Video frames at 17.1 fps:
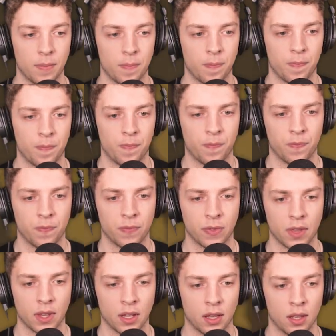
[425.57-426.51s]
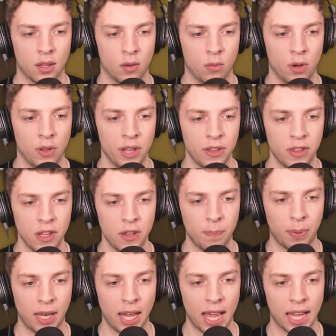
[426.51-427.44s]
All that hard work. Well, there's this
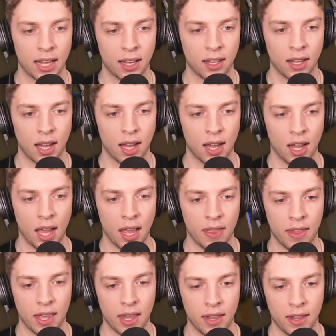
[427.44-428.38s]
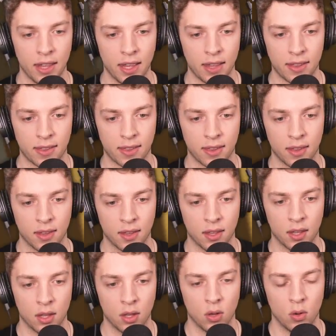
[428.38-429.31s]
plank. Are you kidding? And then this.
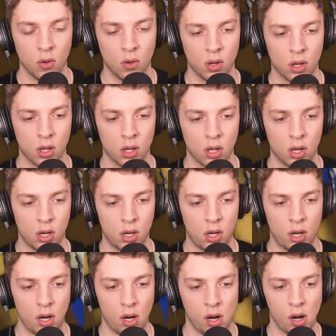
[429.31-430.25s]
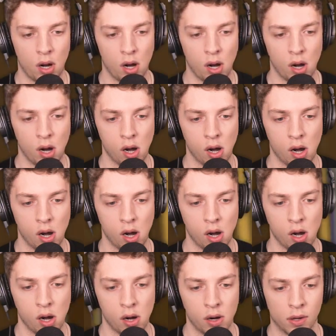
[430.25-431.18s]
Wait, the plank needs to
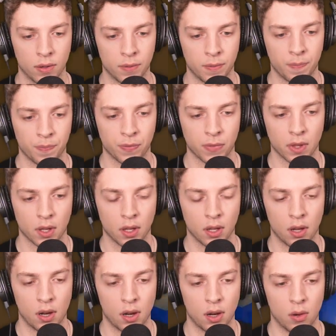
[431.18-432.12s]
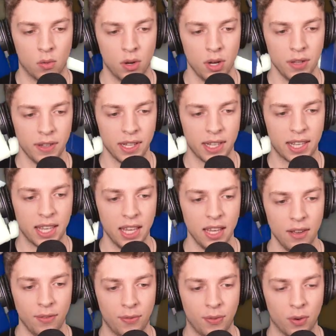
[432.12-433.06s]
be something that we can use. What is the
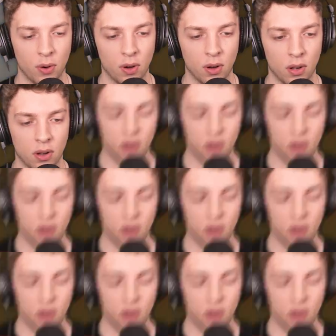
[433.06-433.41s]
gear for?